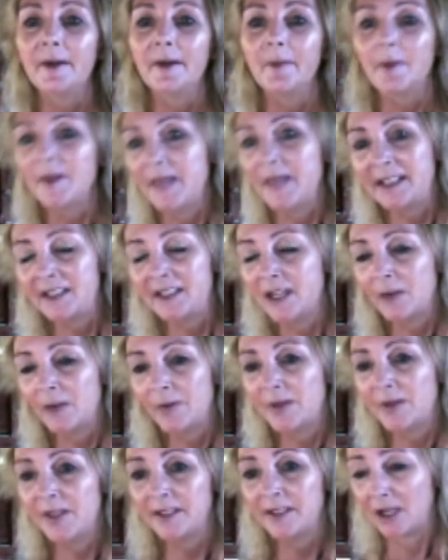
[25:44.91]
But that's
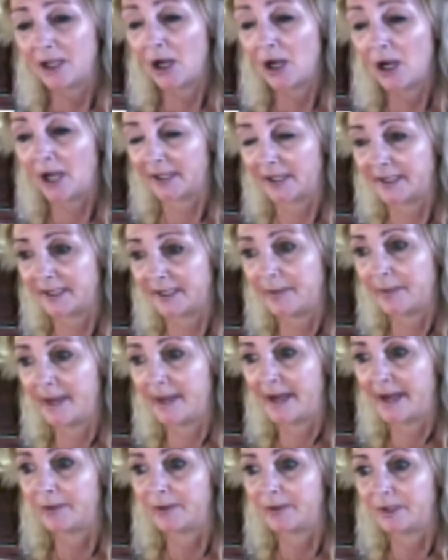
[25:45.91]
not what this talk is
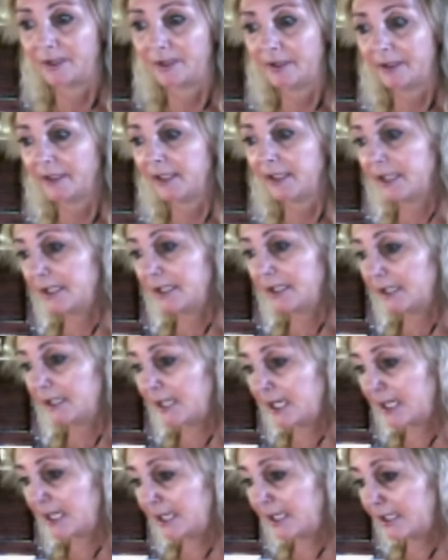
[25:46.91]
about.
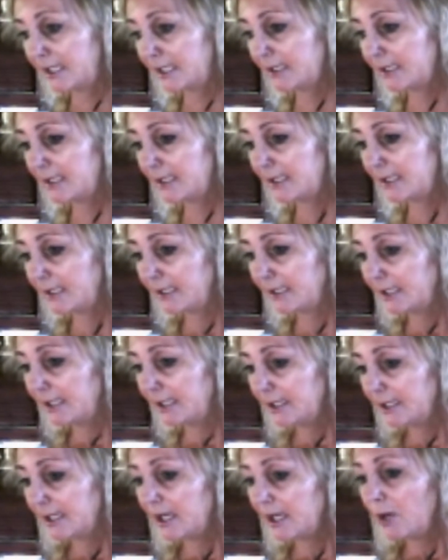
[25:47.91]
And
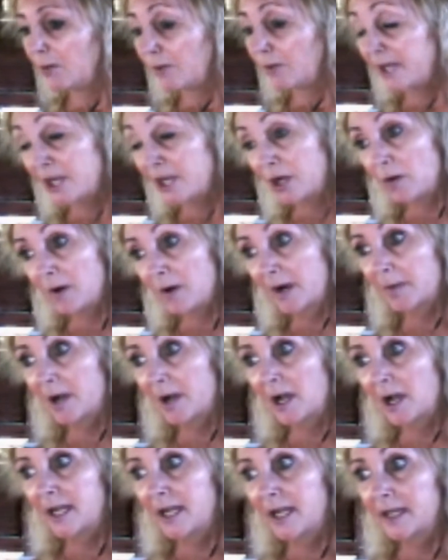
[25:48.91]
we know our
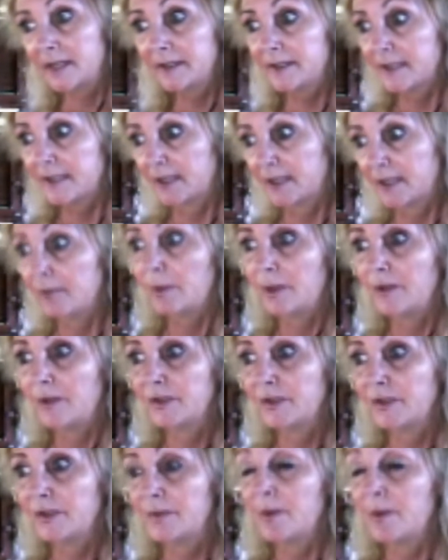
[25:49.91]
body is
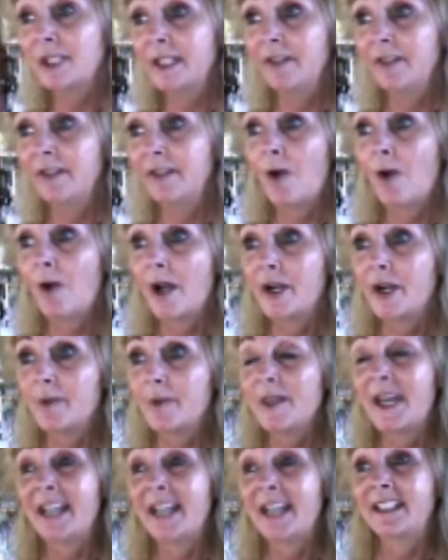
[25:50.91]
composed mostly of water,
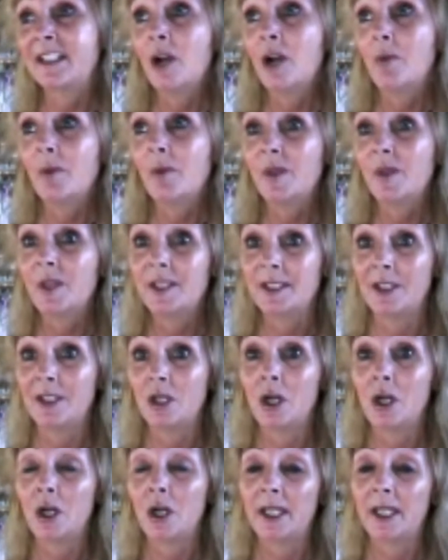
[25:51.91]
but that's not what this
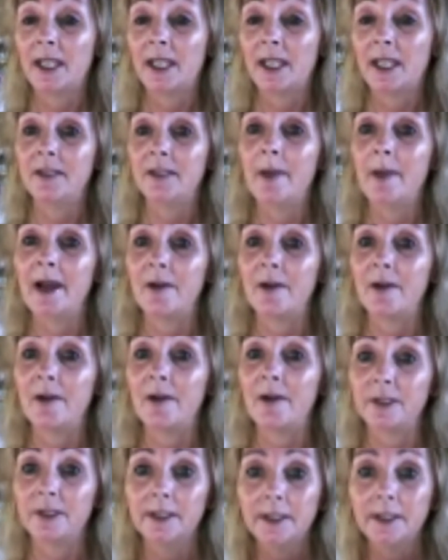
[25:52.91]
talk is about.
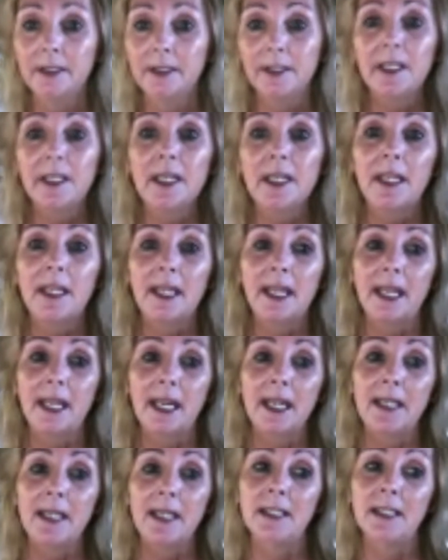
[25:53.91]

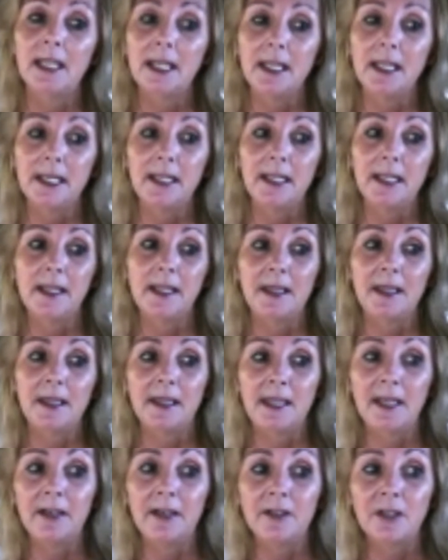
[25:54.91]
And
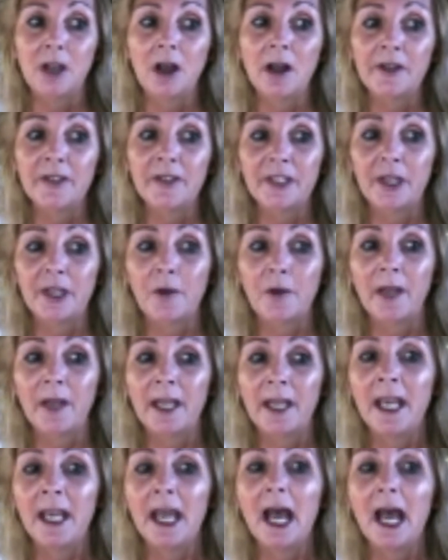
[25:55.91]
there's
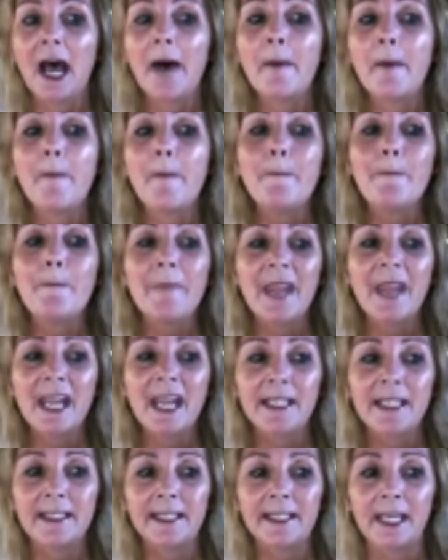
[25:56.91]
also an
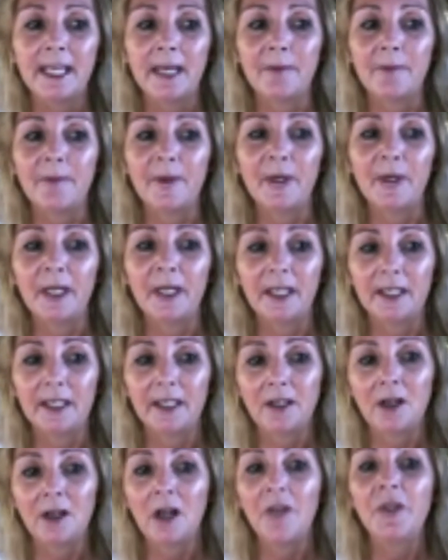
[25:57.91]
amazing book
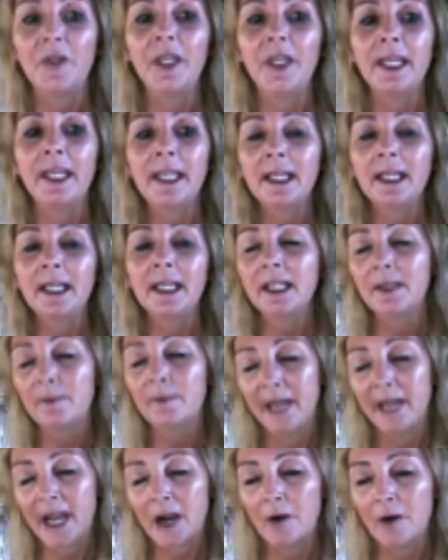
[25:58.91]
called The
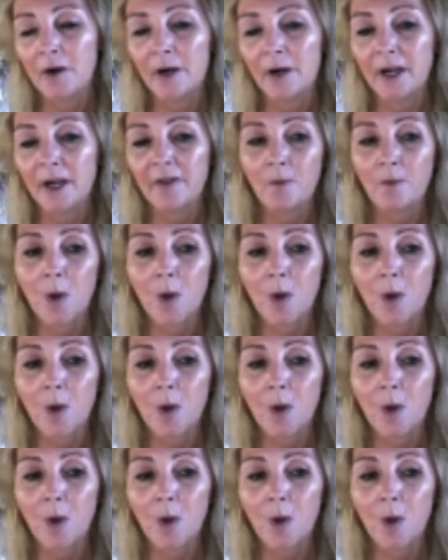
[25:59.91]
Healing Power of